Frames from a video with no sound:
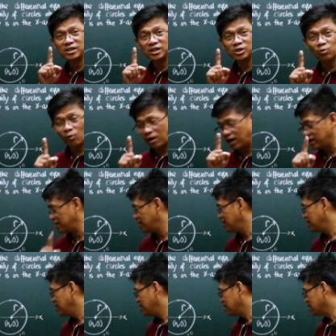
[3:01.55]
is one,
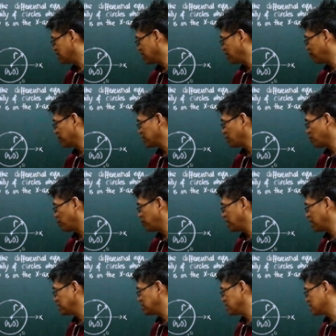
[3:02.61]
derivative of
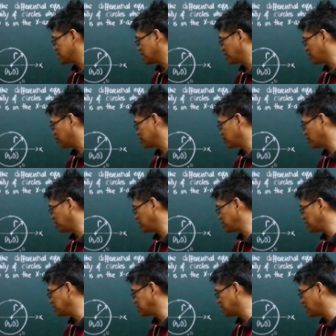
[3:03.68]
h is zero, so
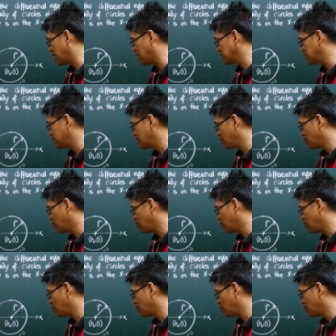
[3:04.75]
this is just